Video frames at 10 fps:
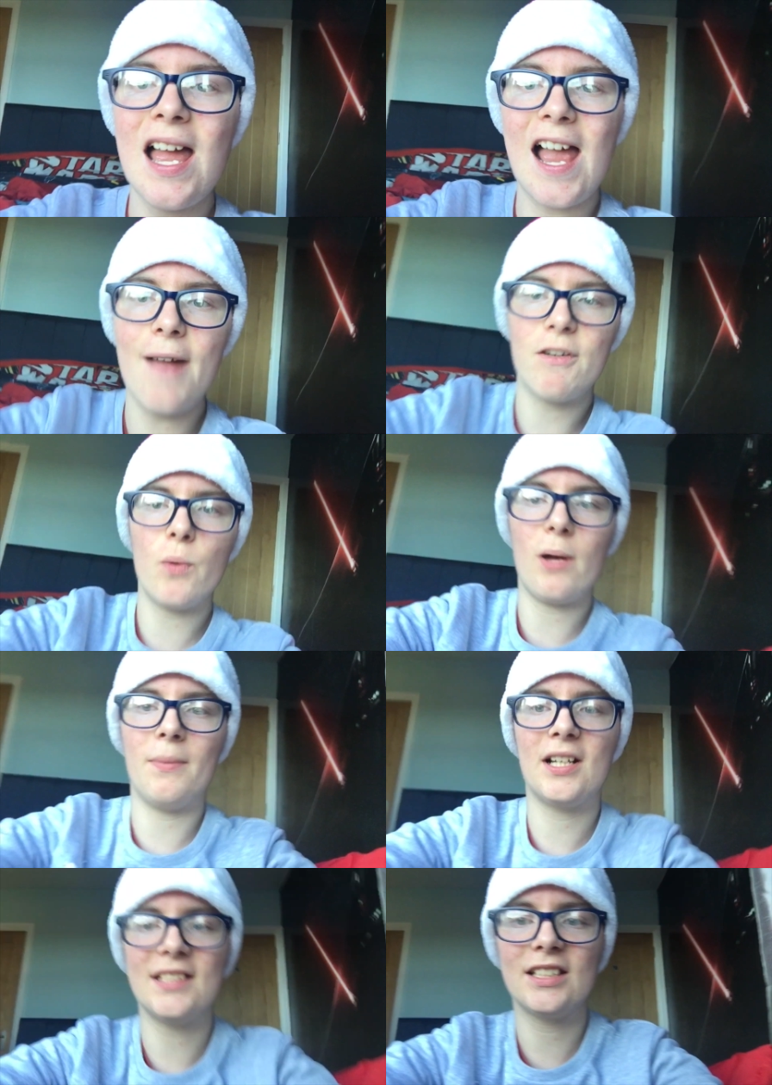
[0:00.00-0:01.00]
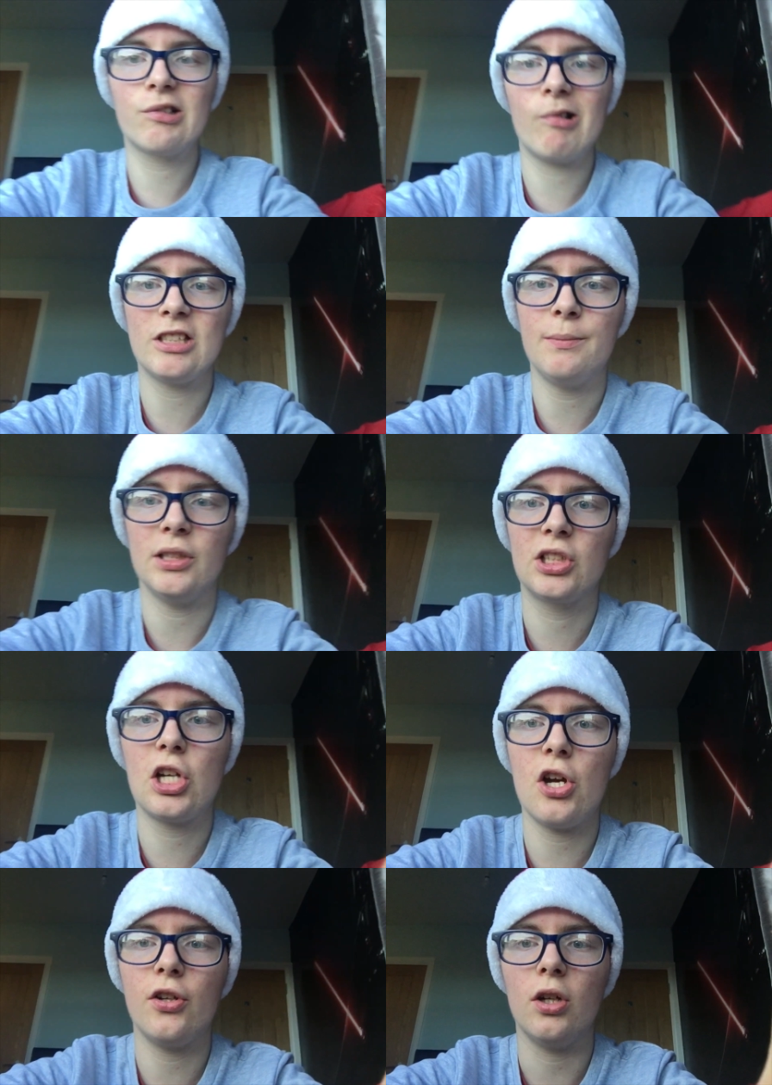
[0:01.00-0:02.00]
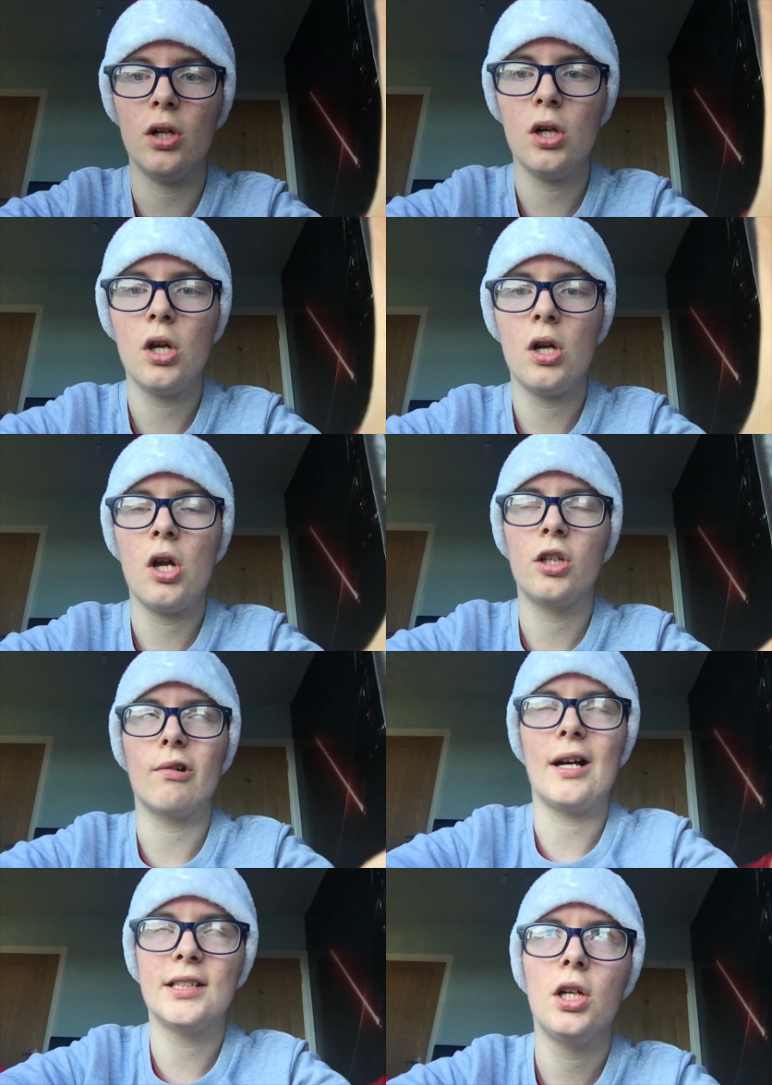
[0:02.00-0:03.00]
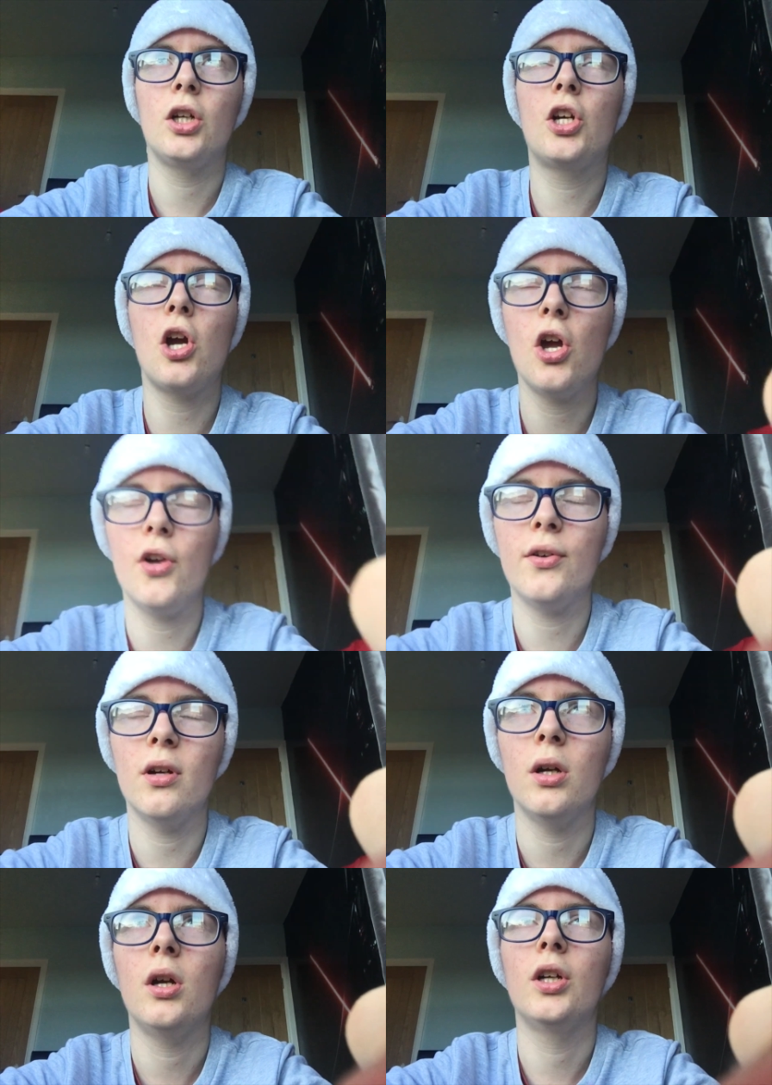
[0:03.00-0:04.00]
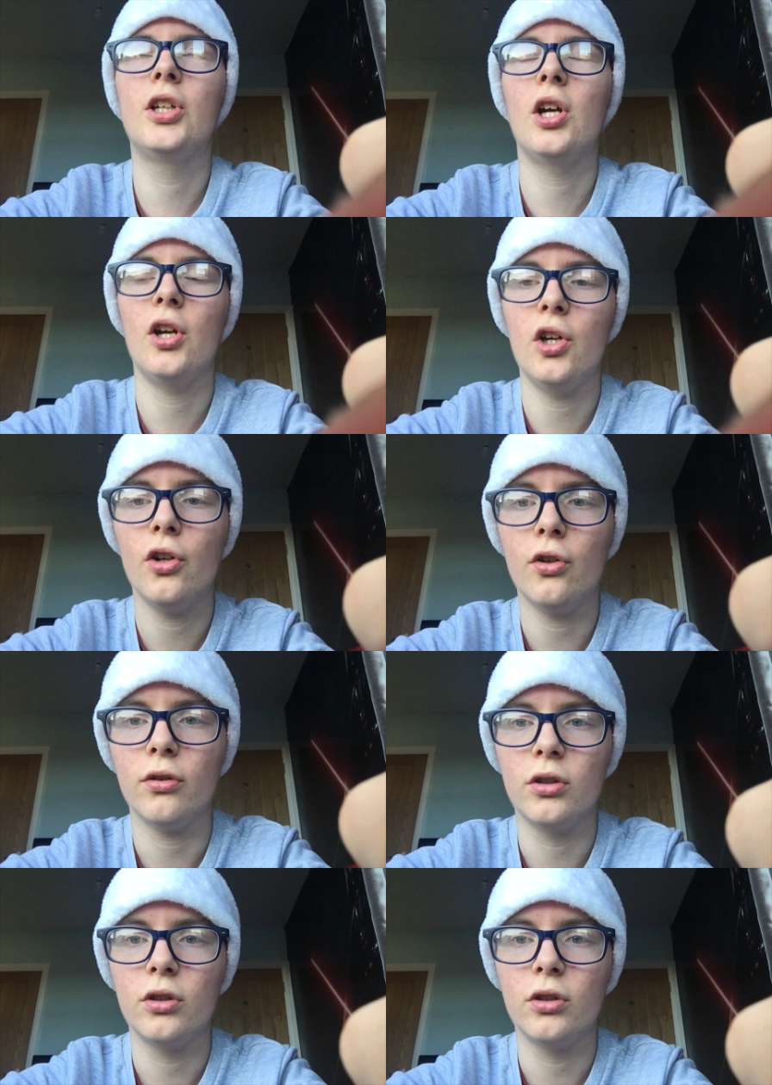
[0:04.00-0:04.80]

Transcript: everyone because it's Christmas. Can sorry guys. Can can